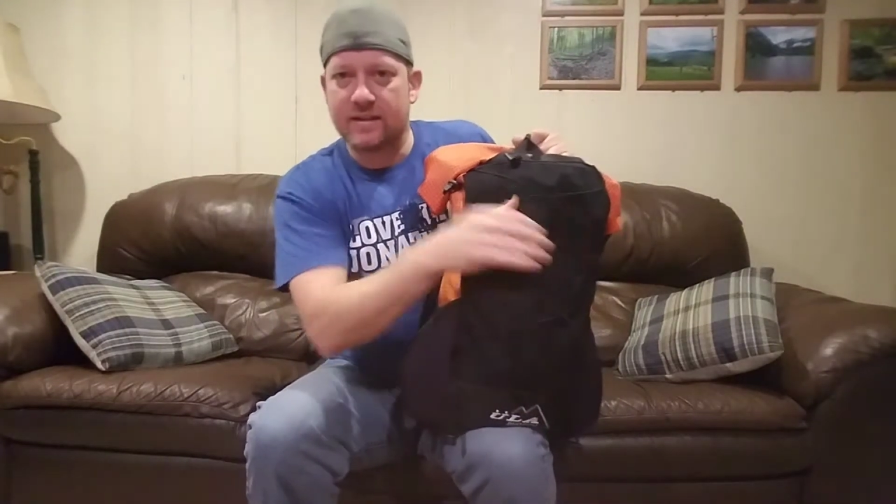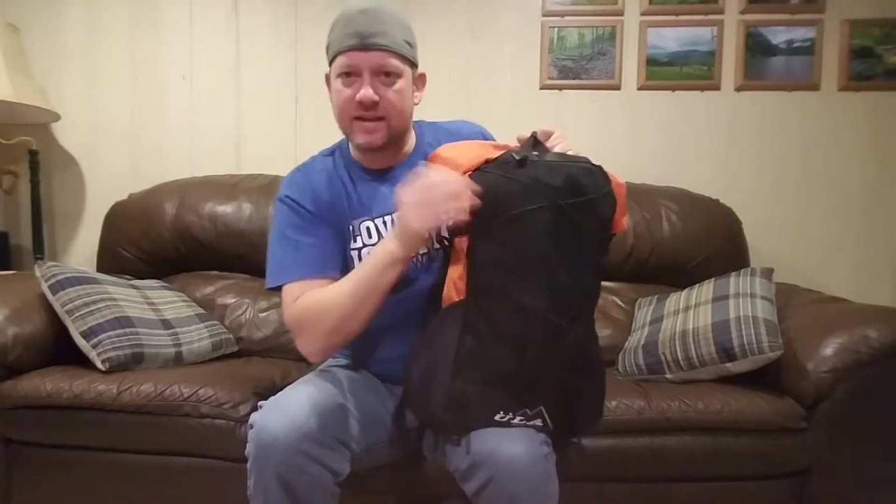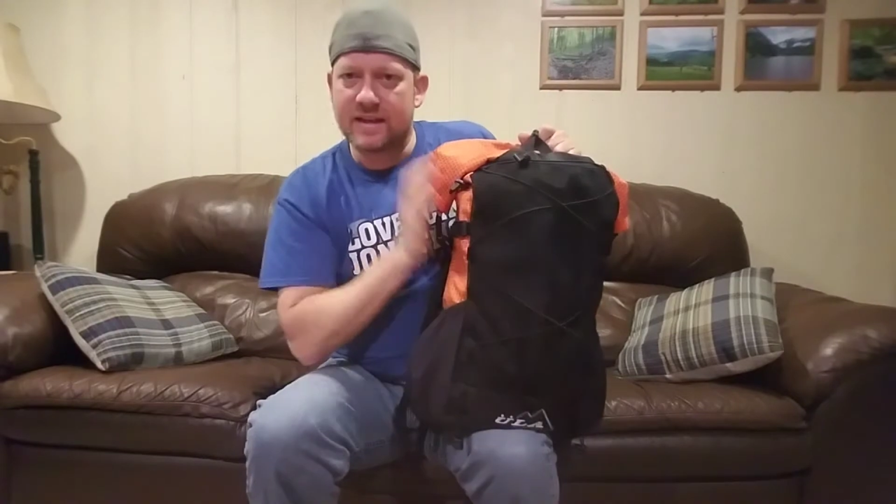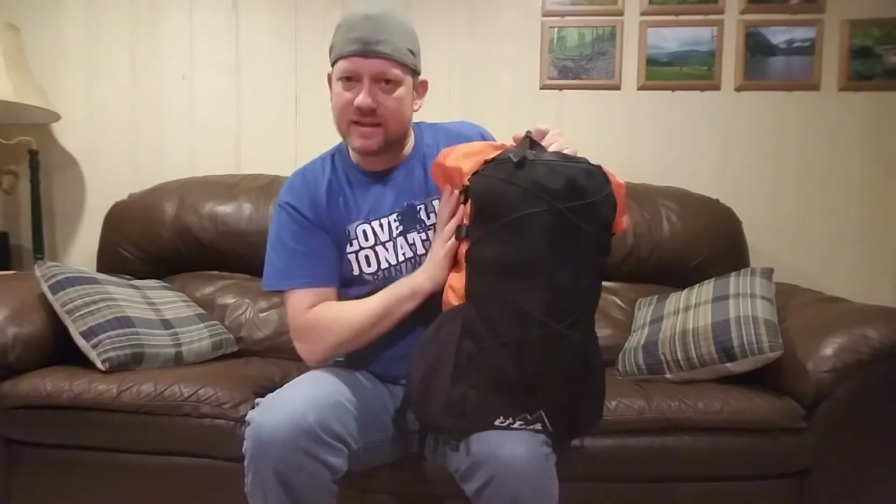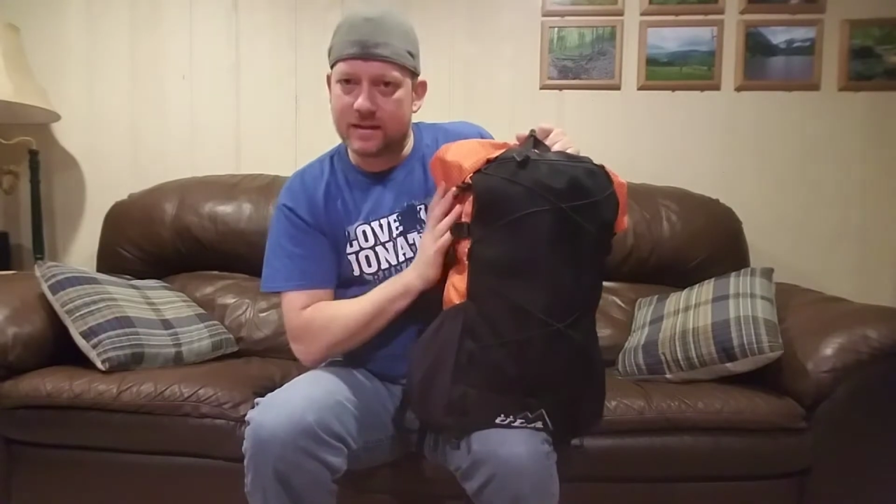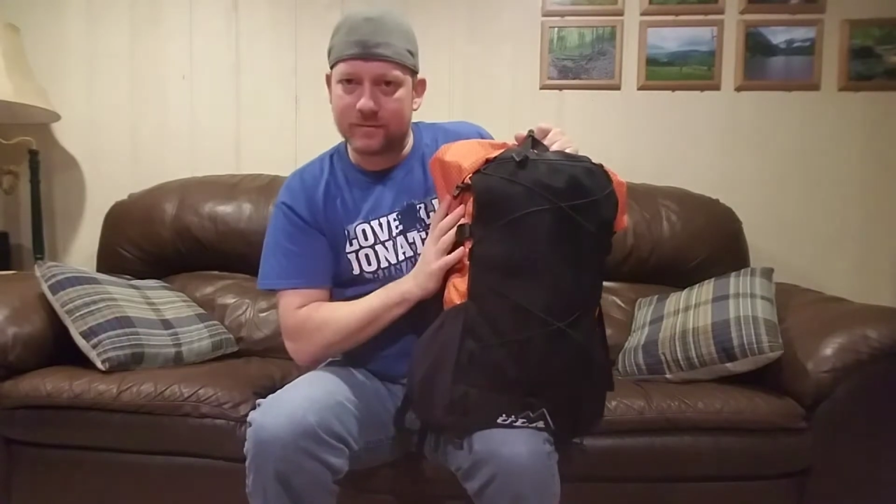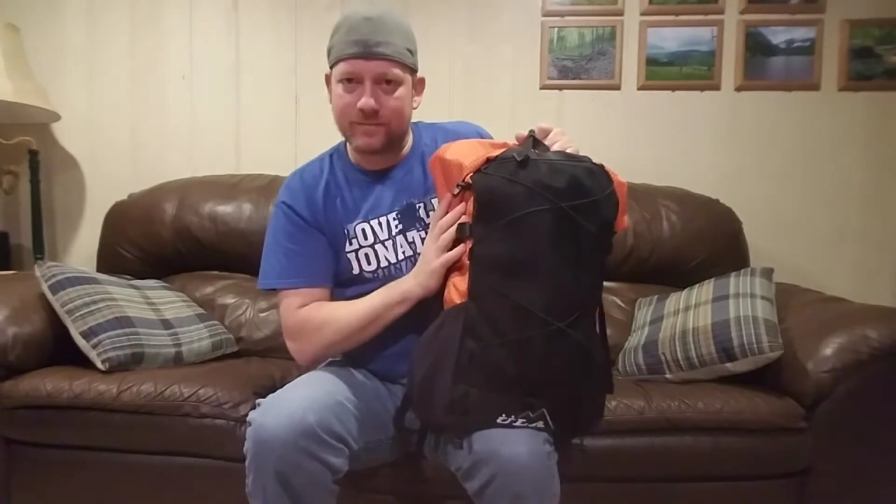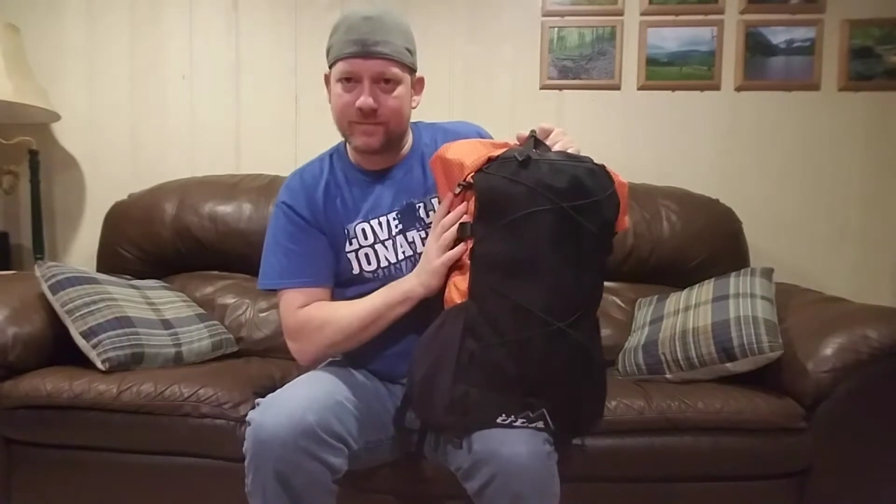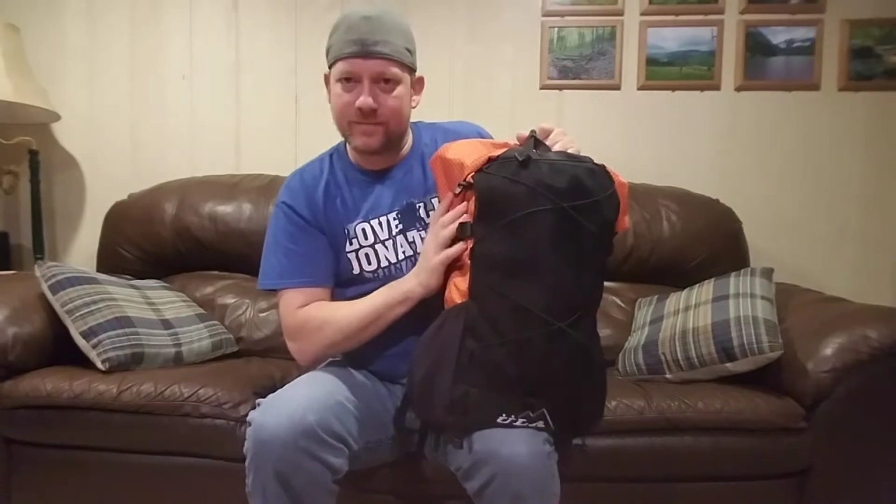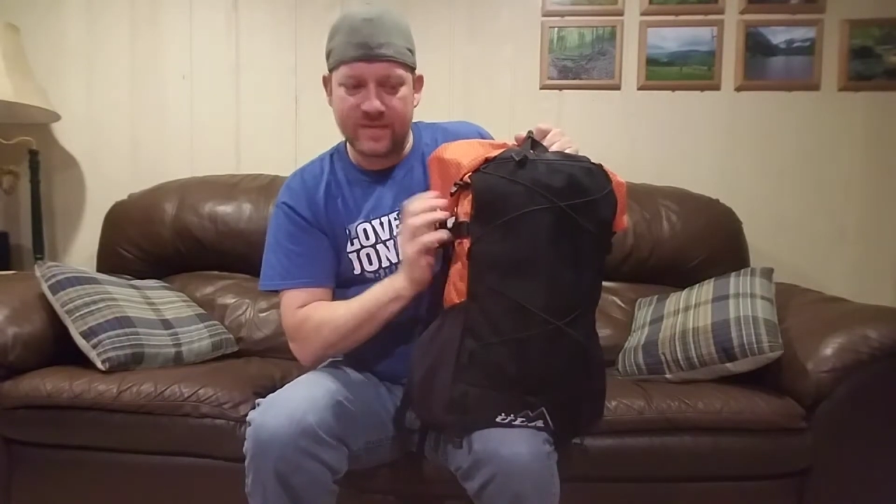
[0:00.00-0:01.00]
The, the,
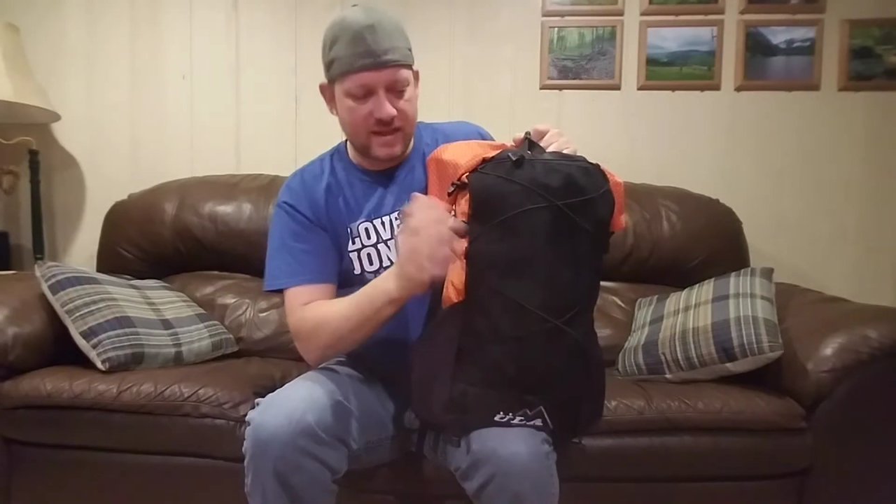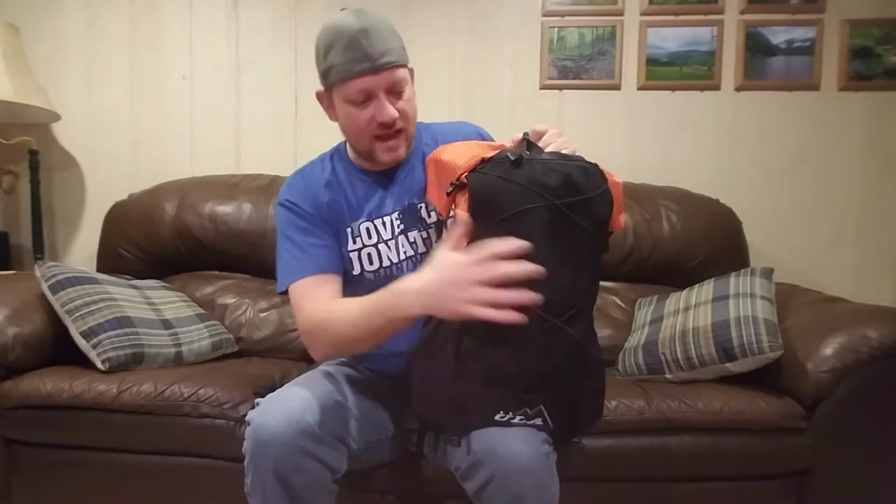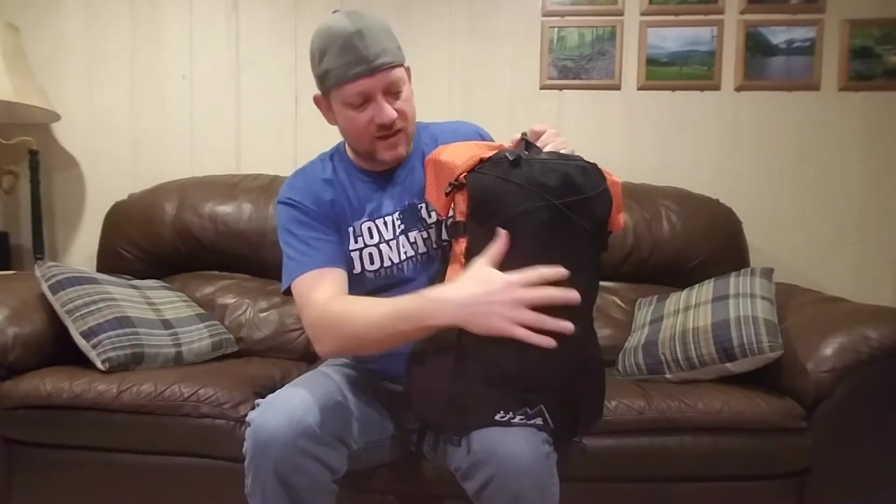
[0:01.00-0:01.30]
the